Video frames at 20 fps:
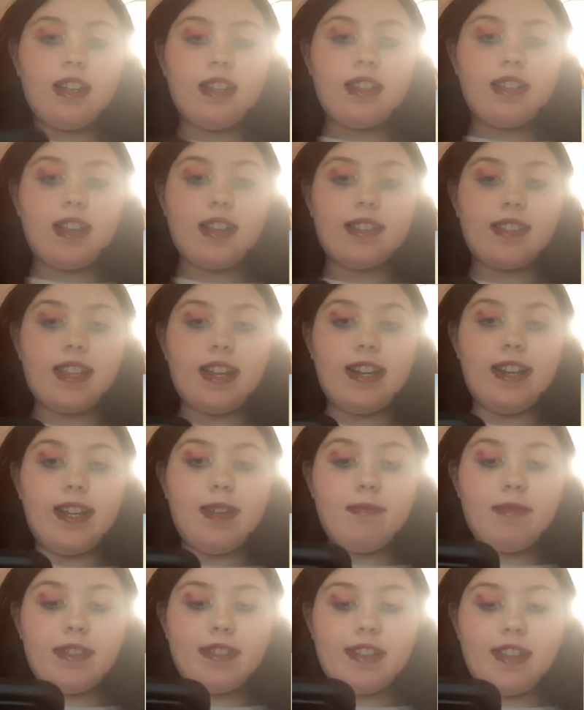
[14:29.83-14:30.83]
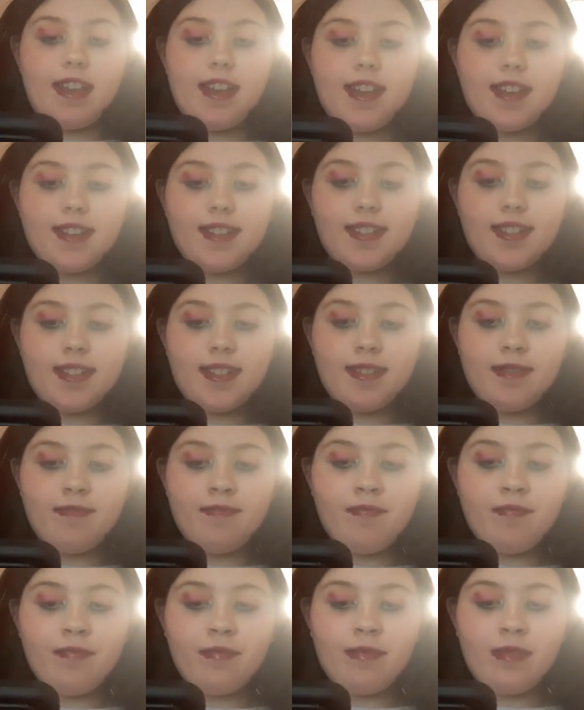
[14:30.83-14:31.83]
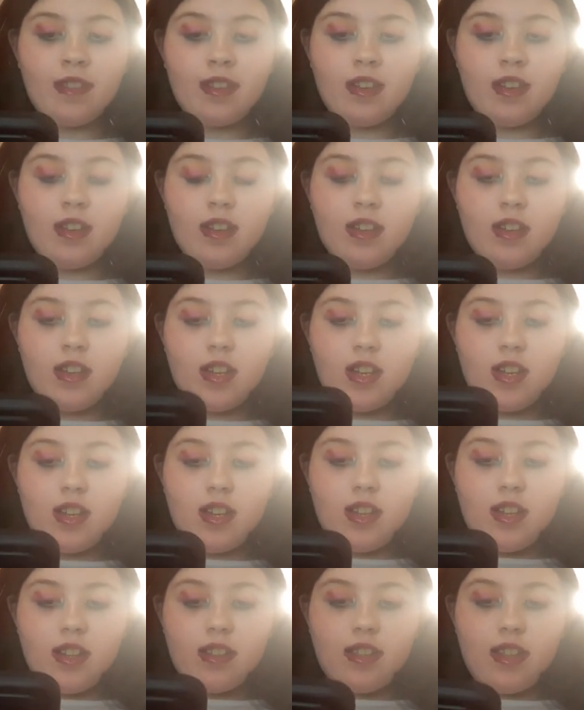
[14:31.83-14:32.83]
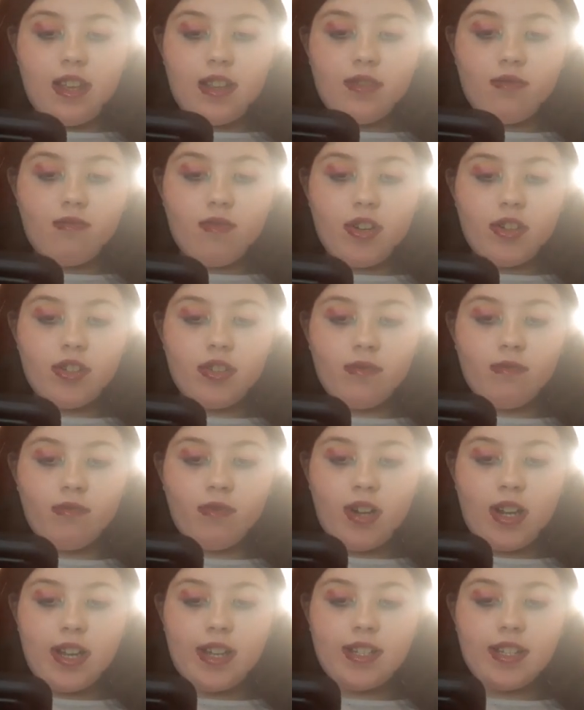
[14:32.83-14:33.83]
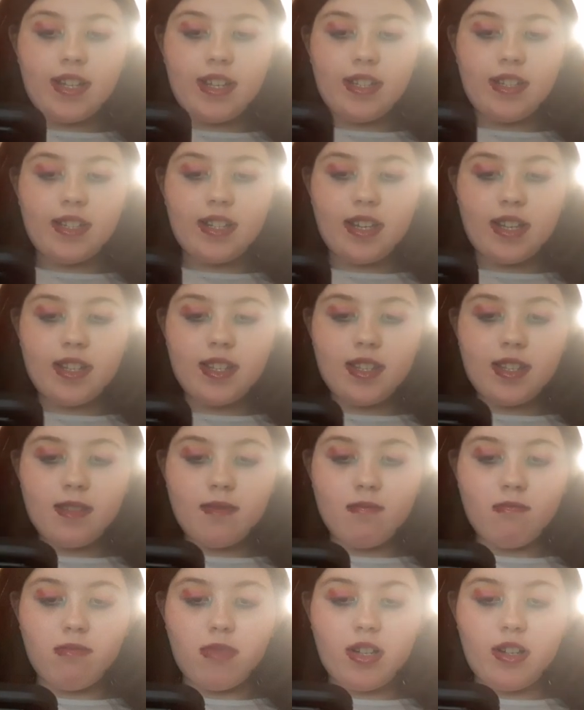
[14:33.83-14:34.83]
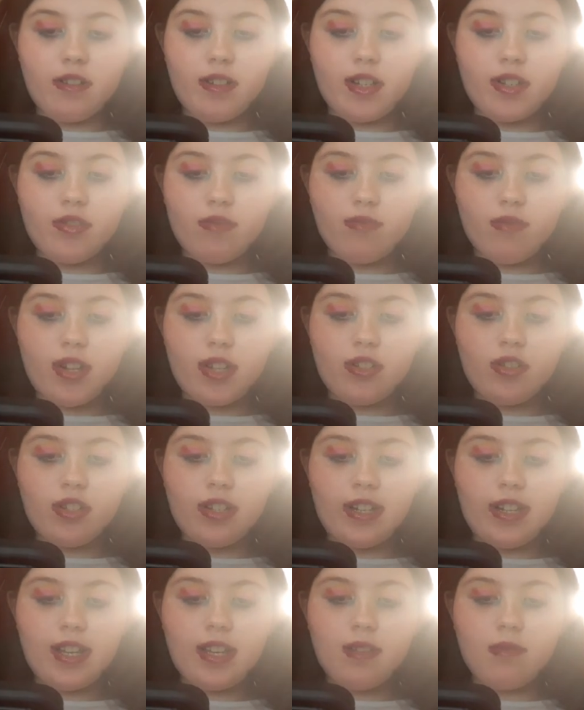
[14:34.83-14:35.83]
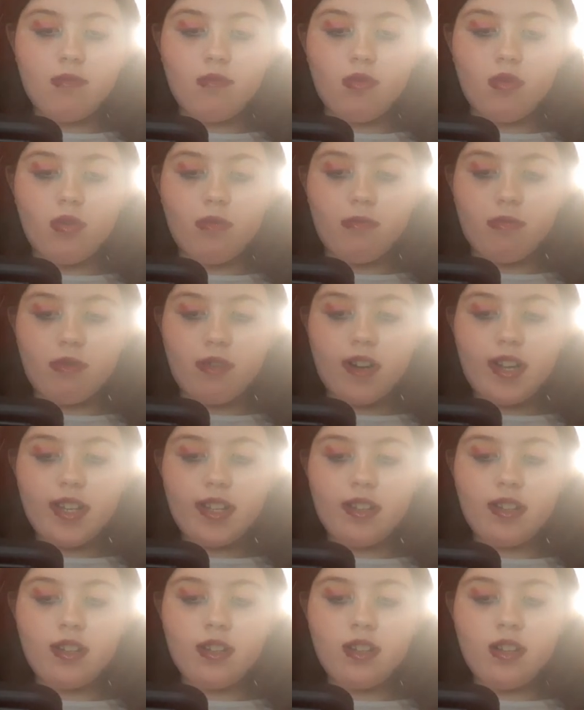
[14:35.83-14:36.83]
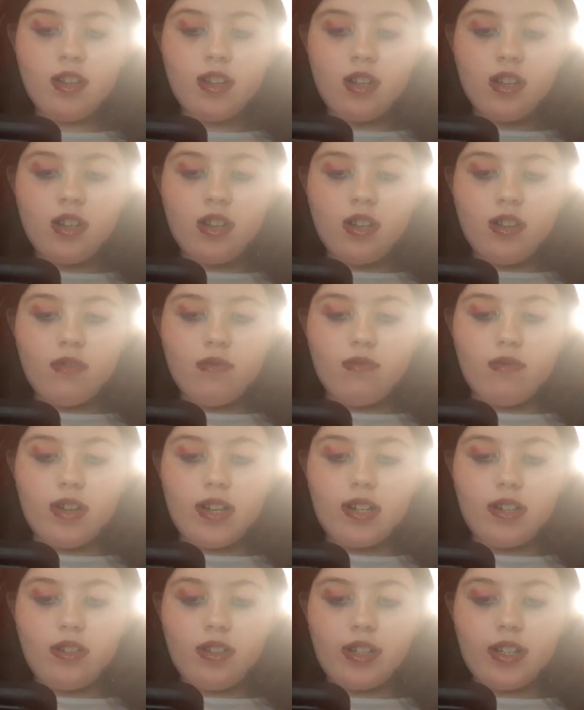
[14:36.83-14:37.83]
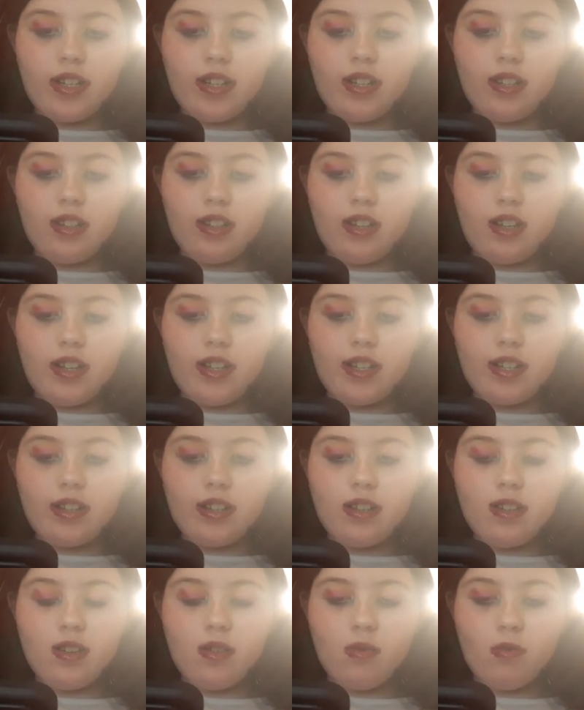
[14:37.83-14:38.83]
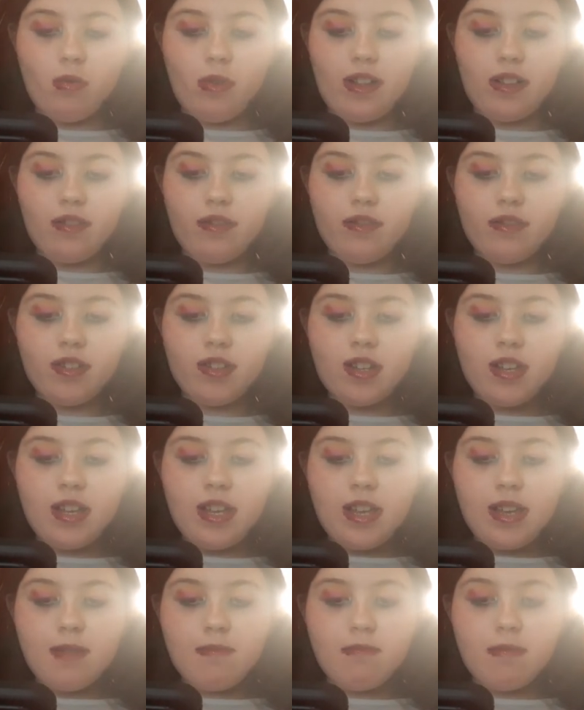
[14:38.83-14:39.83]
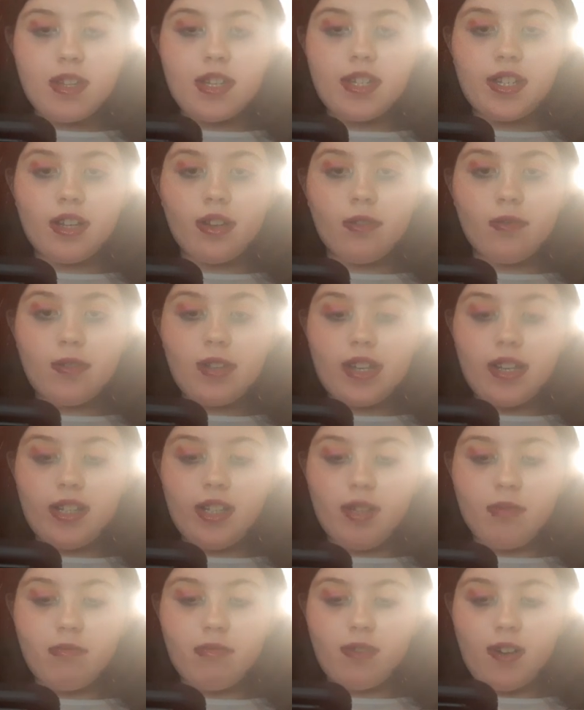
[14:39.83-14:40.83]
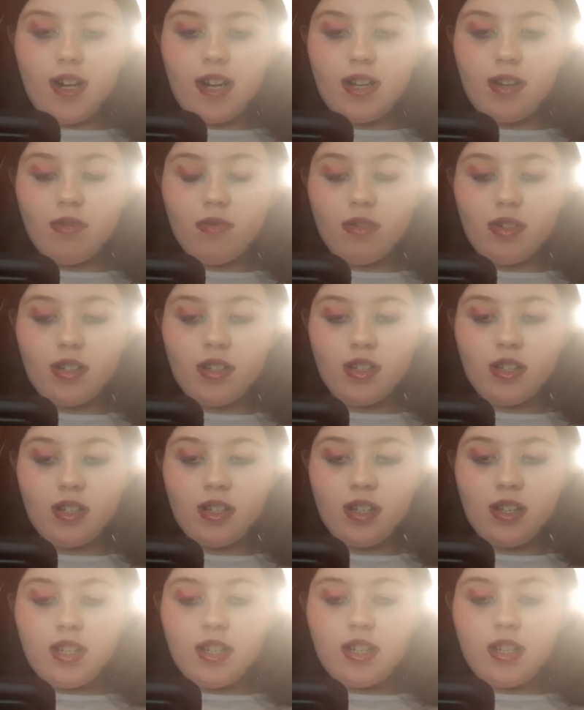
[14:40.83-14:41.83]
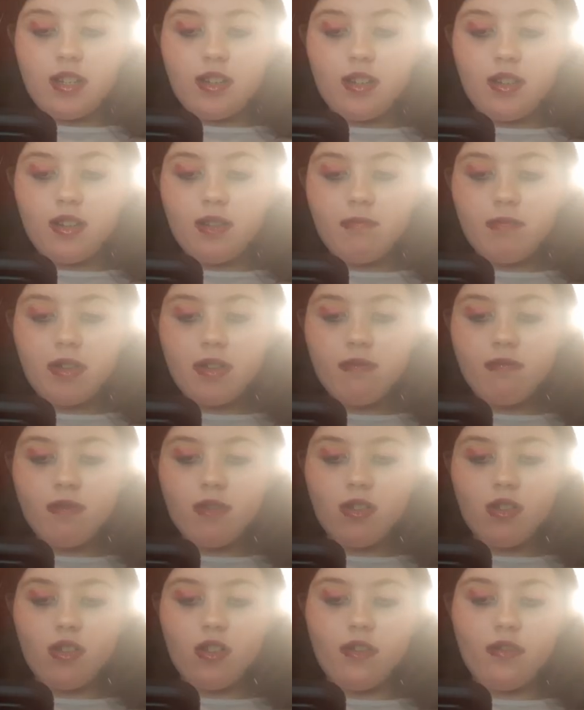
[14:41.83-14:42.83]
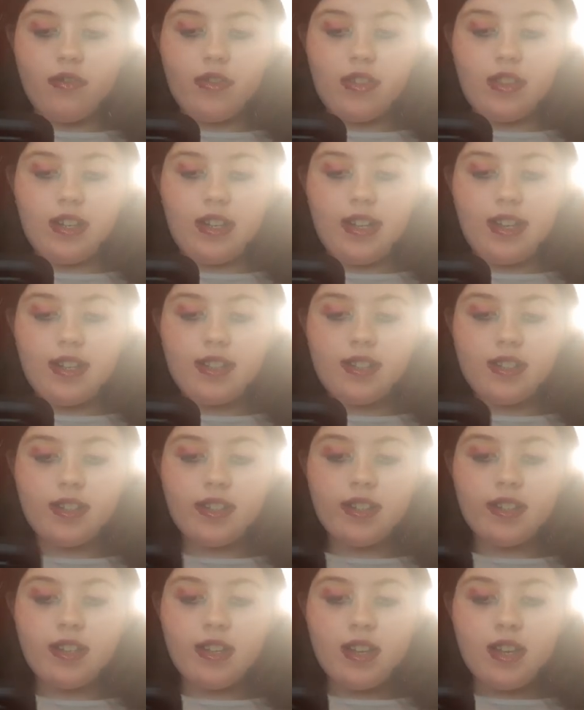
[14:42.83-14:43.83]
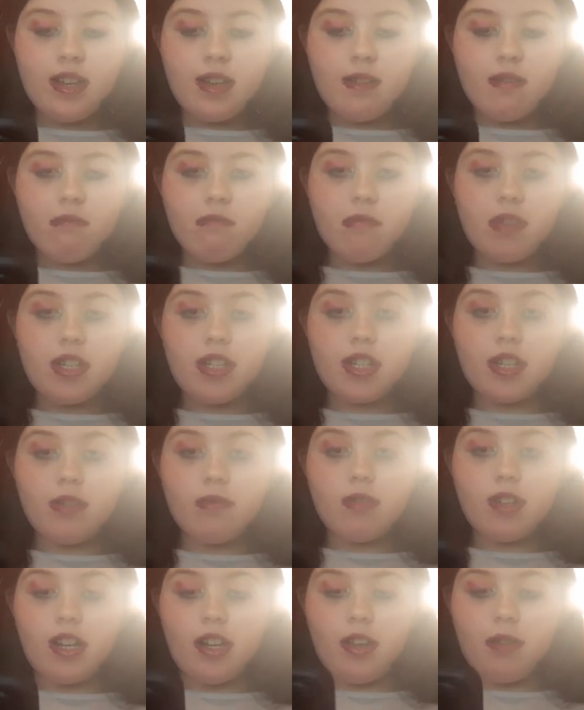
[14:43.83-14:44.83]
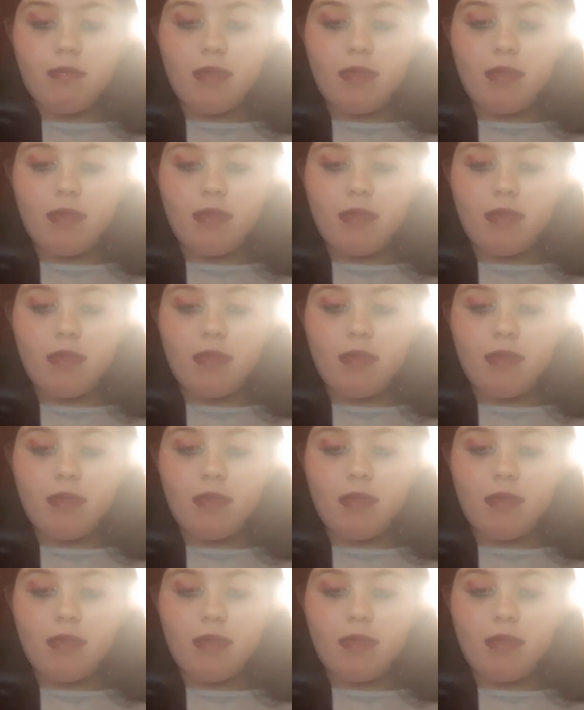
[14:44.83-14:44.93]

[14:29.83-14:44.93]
there's their lipsticks, there's Russian Red Intense Blurish Red Chili Warm Brick Red, looking like wealth, mid-tone yellow brown, top of the list mid-tone yellow